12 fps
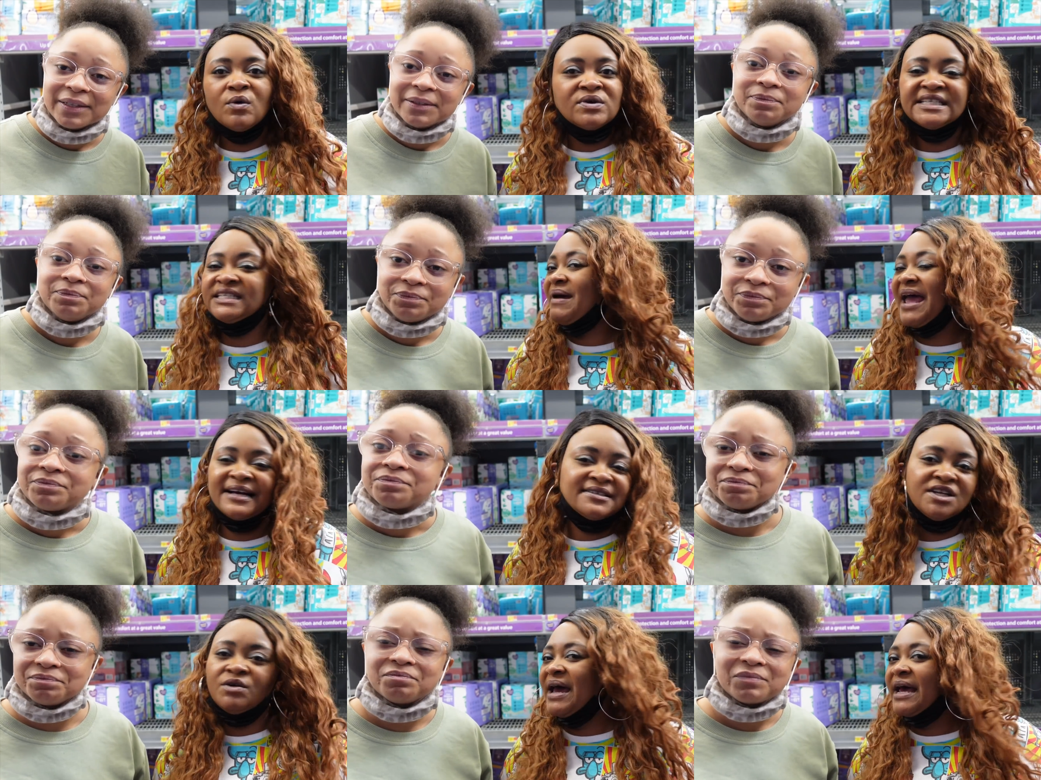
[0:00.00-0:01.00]
Speaker 1: always get the max, no
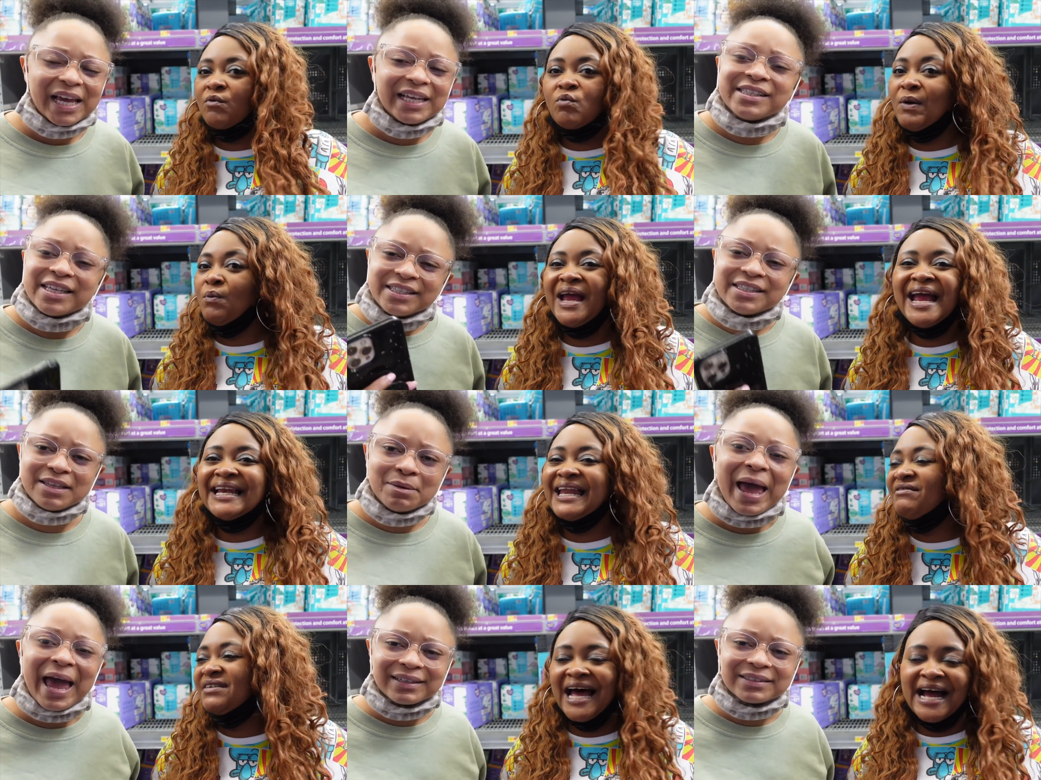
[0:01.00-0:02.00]
mm -hmm. matter what. We ain't
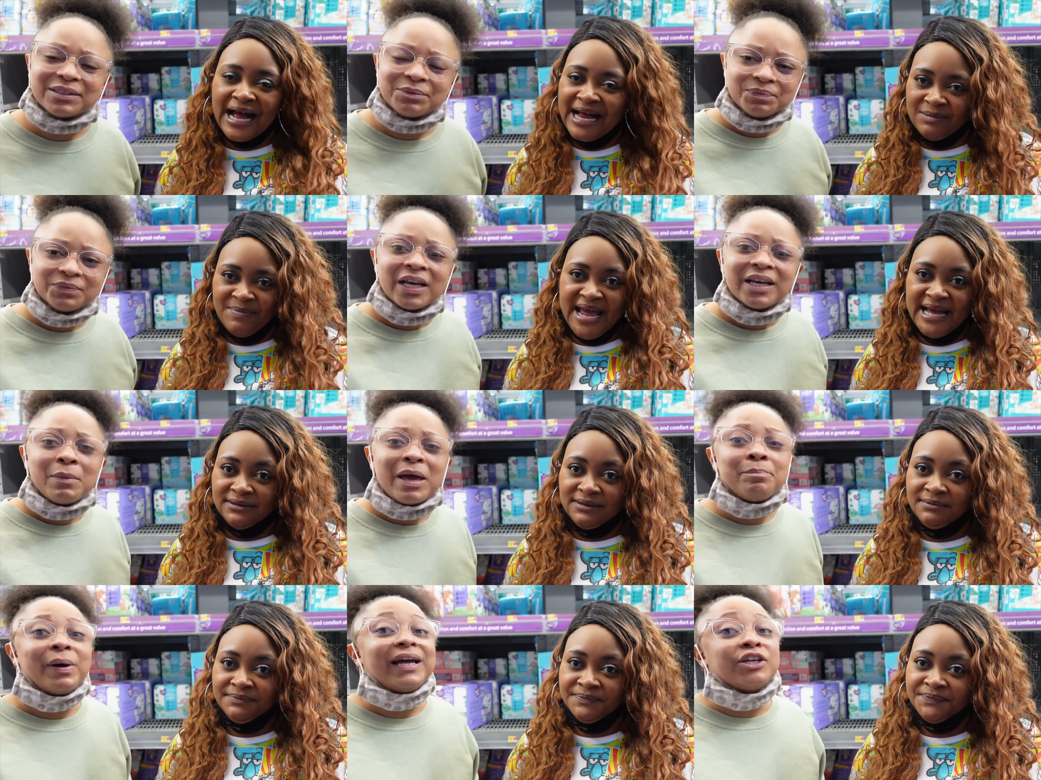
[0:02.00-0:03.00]
never max. not got the max.
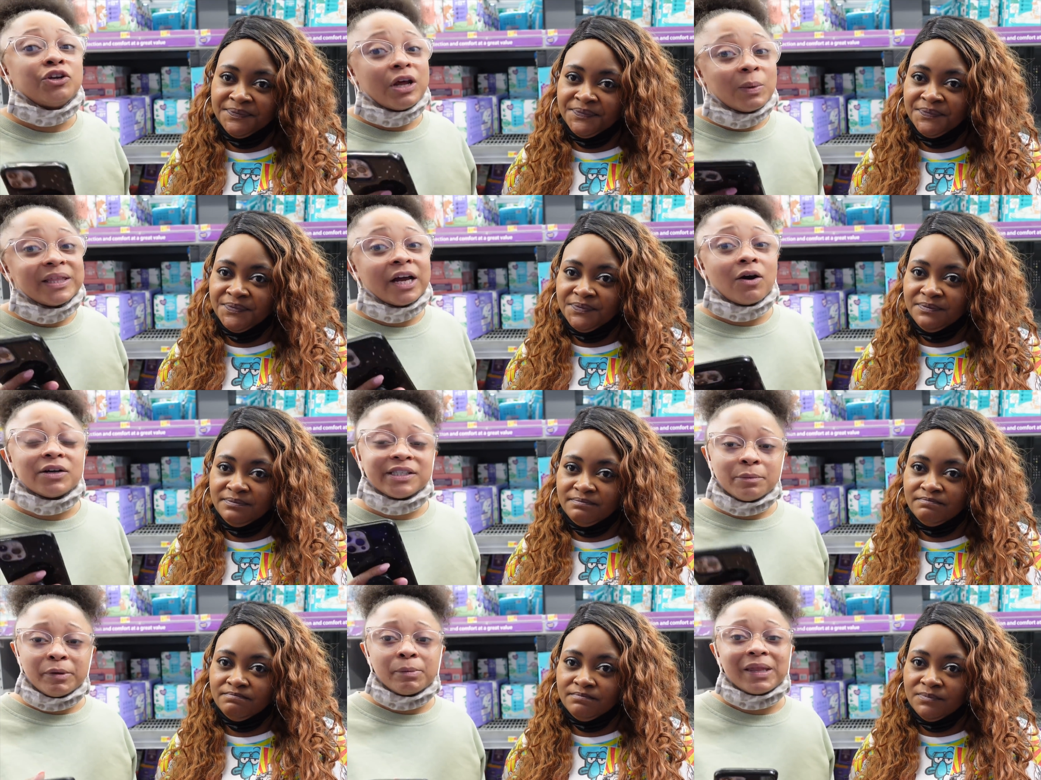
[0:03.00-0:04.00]
Eh, but you know what? There are
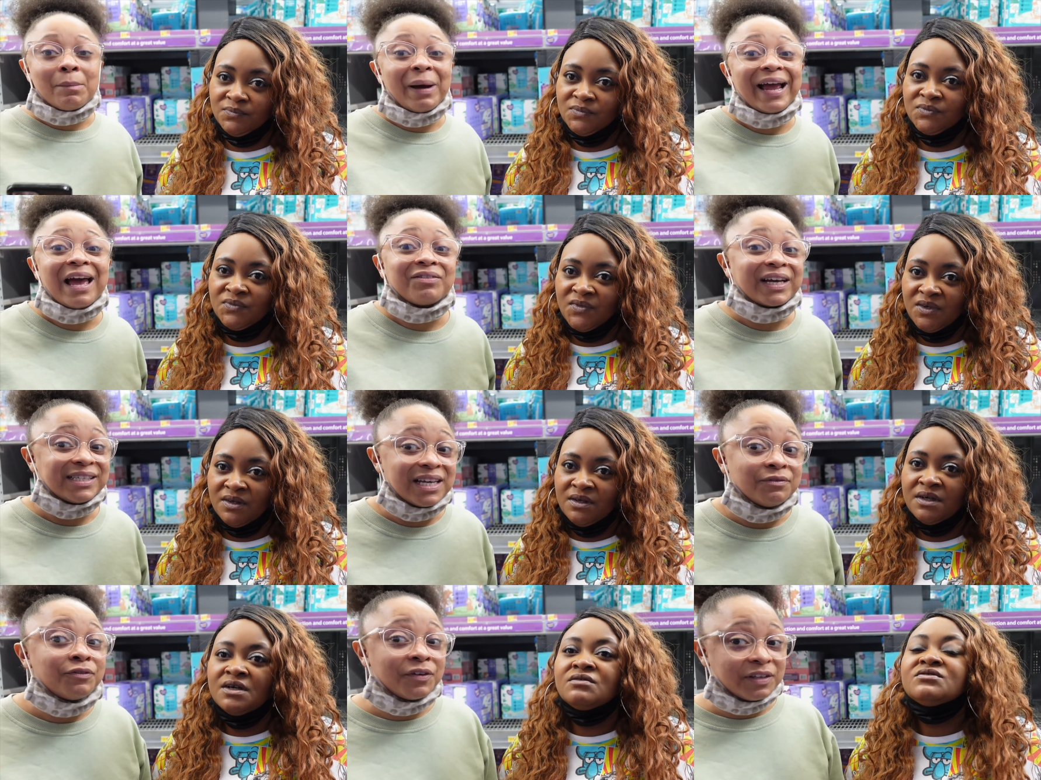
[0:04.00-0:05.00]
some people that might have like a
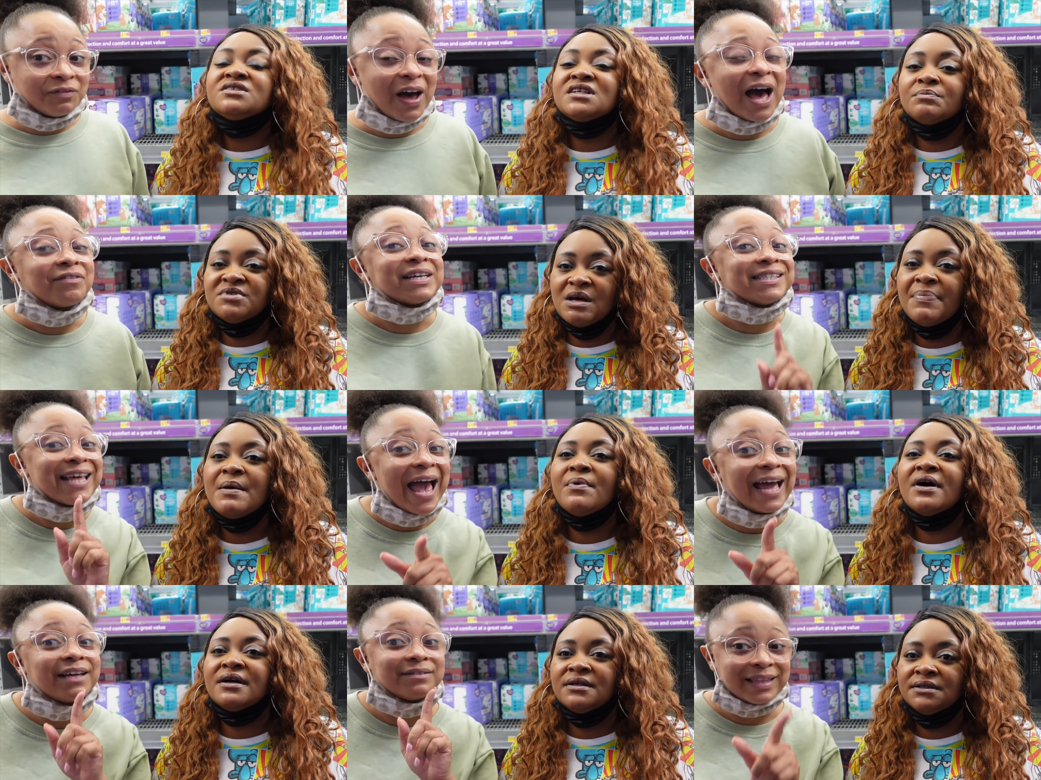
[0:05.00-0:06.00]
10 for 55. Some, some people.
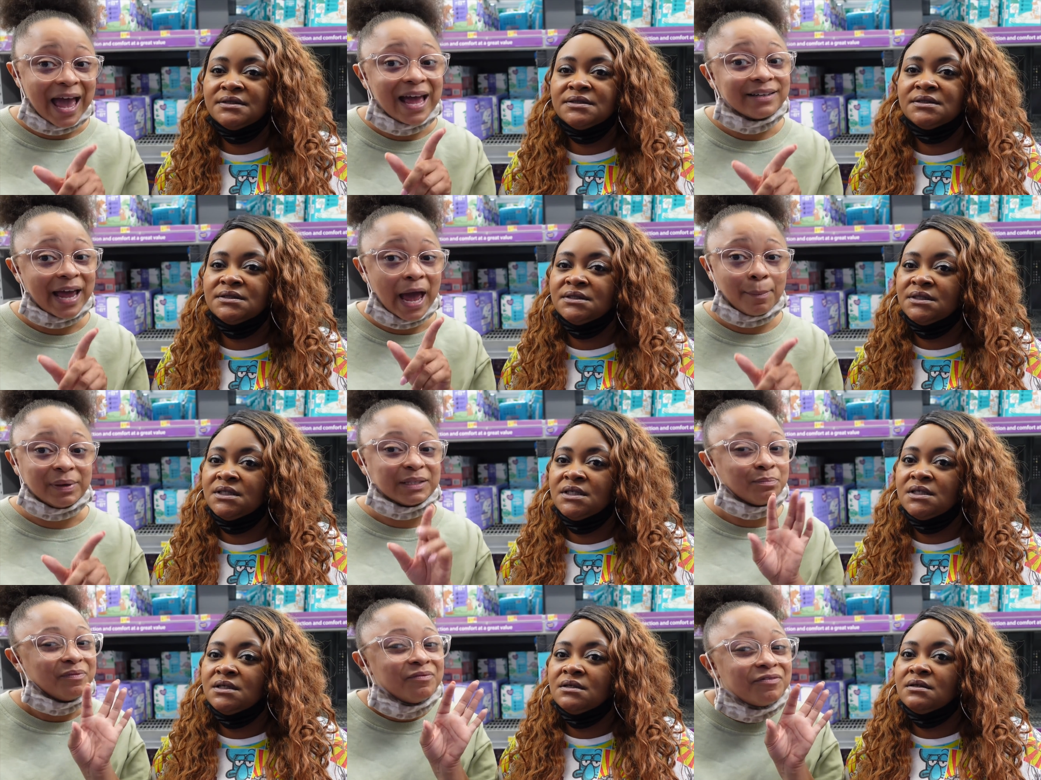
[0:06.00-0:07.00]
That, that
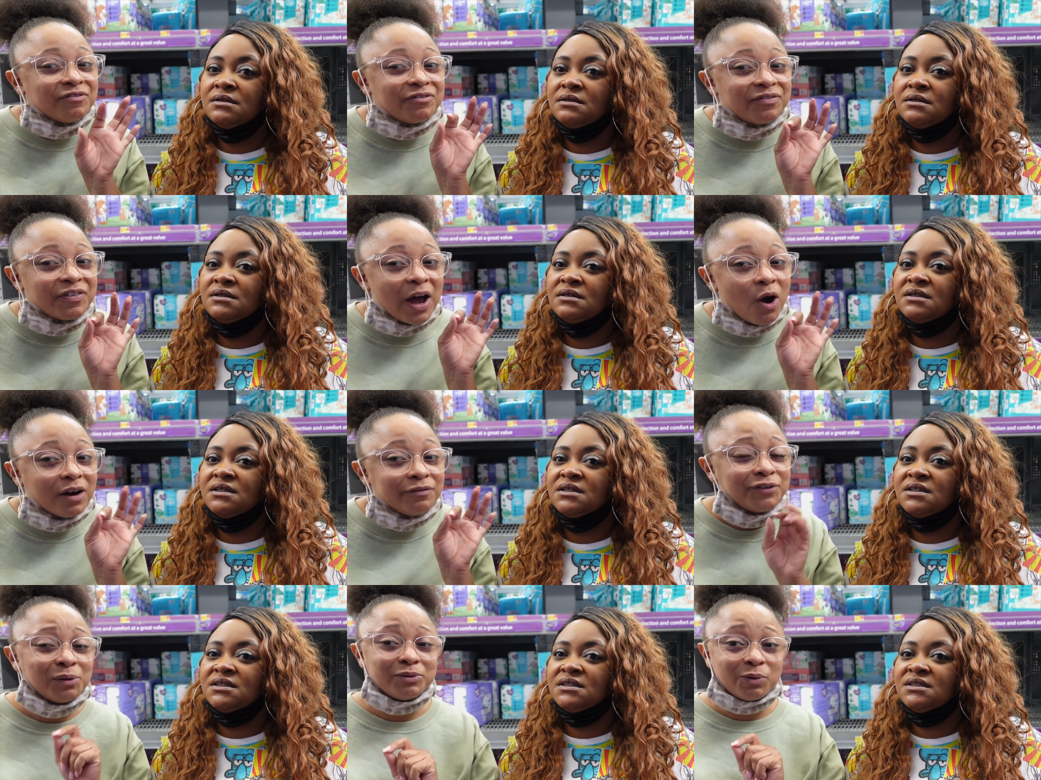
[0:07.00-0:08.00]
happens far
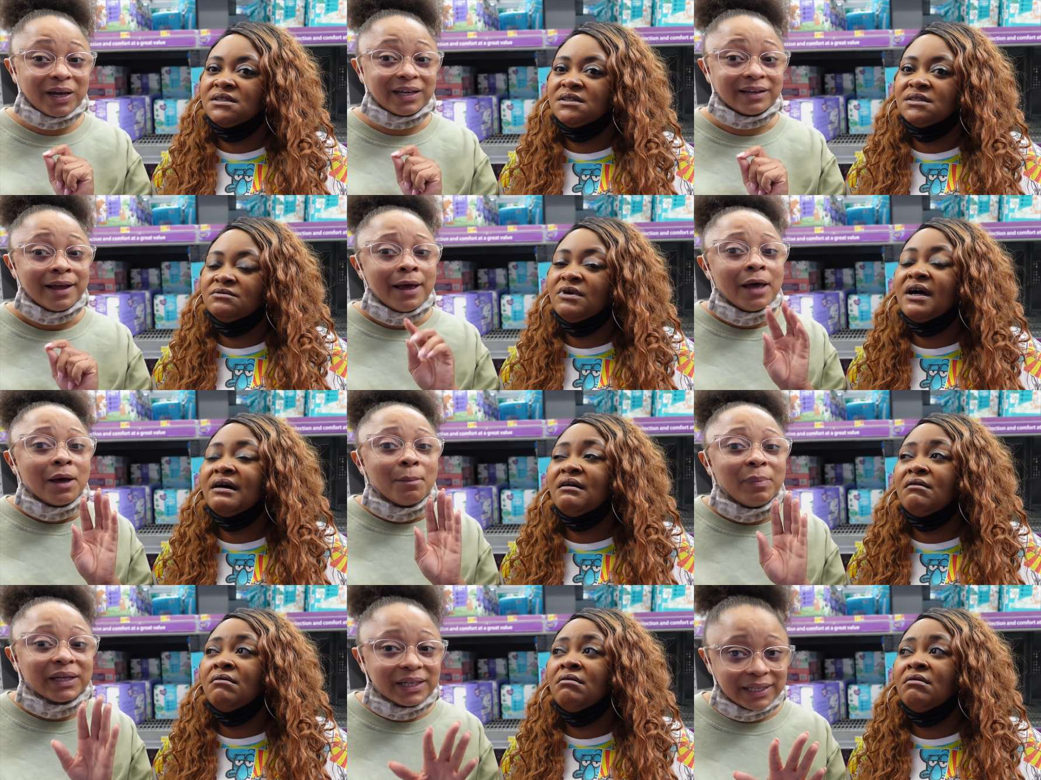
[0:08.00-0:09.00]
and few between.
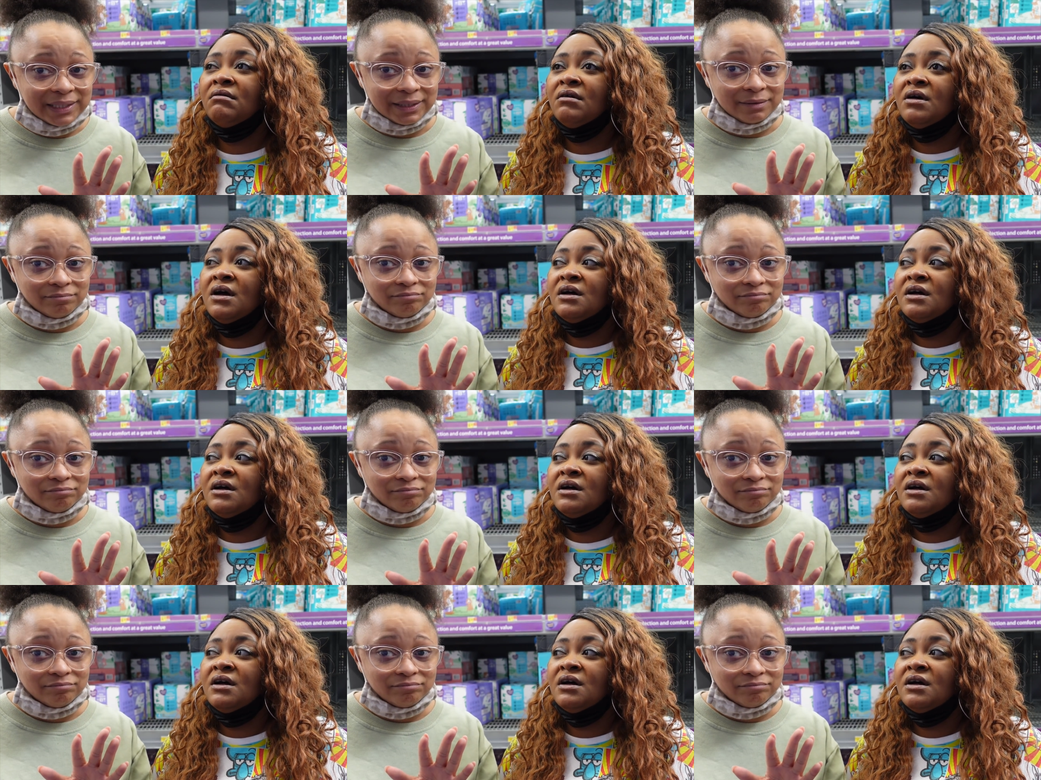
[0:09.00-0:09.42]
Well, but listen,